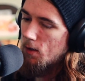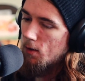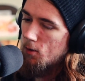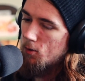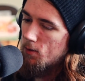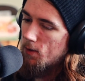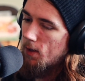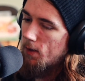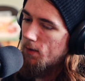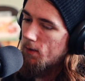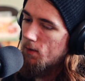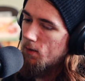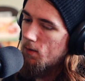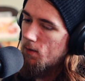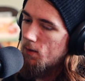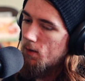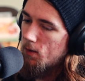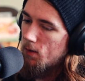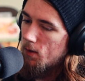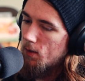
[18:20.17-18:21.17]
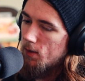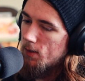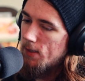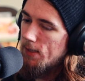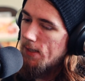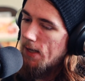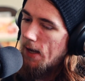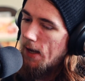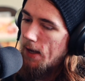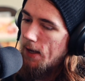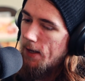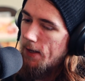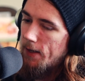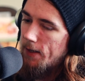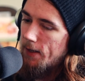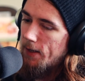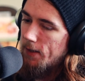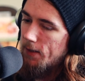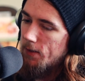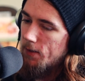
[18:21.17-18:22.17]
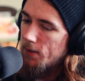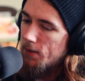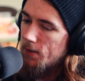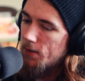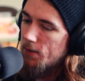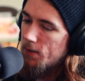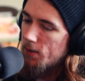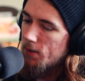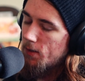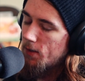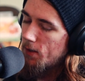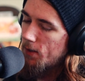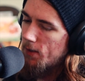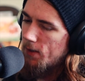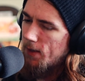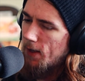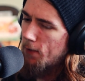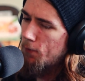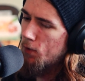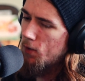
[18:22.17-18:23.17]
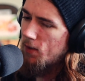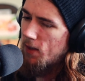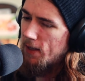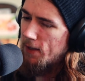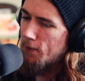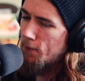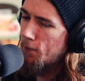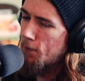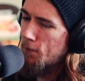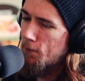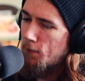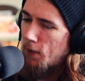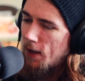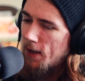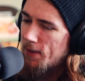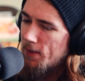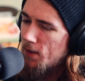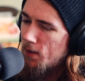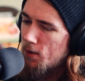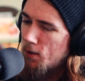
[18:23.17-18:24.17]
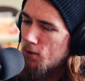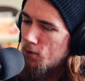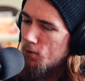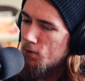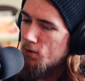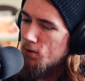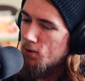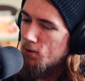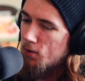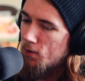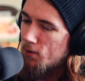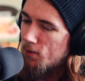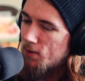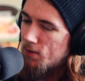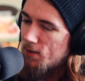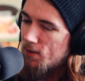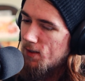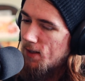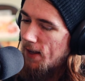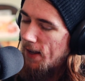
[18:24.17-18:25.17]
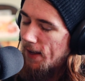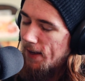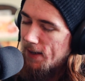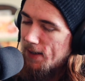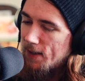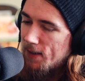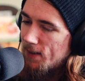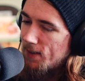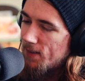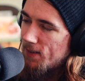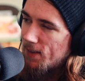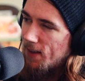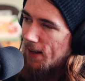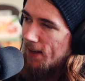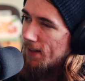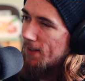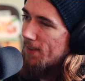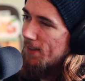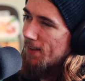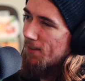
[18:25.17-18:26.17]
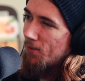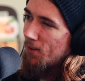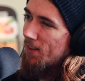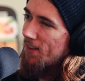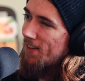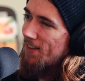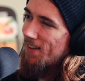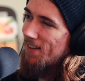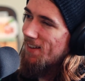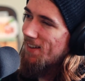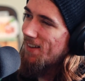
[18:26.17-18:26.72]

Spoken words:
other than the tie, and did they ever find the notes or anything really?